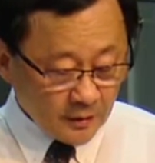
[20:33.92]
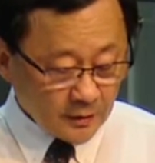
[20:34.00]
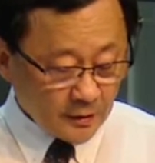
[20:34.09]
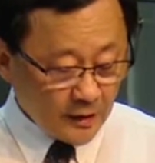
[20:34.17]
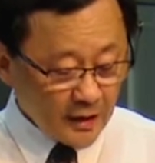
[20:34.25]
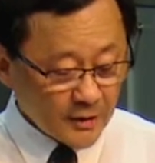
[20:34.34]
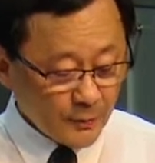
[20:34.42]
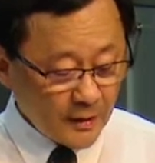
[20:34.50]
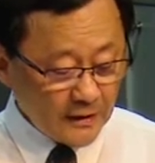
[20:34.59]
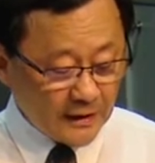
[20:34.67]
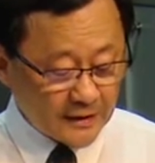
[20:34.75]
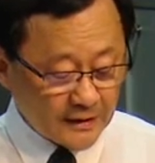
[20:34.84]
The last
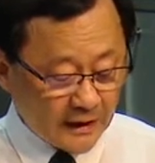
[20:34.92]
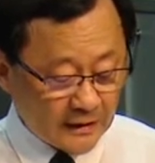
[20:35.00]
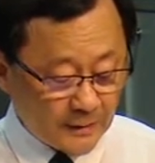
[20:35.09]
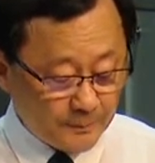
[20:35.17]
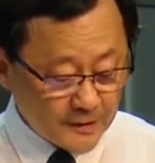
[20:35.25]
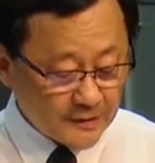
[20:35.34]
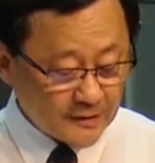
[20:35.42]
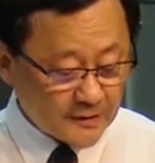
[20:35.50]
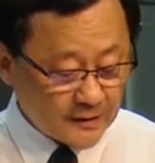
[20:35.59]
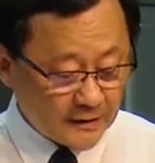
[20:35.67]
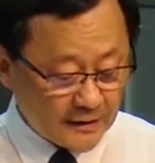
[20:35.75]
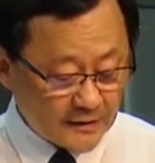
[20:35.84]
one is in the business
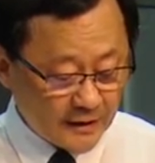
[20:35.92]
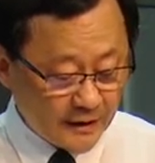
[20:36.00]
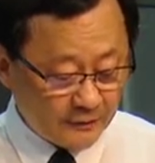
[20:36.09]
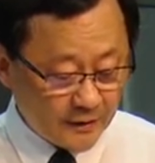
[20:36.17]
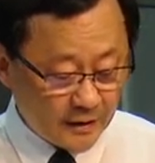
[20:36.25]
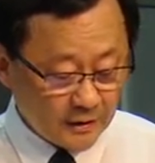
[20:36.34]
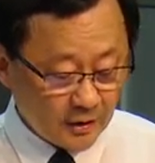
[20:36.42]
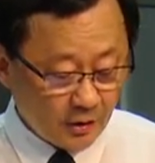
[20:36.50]
studies area,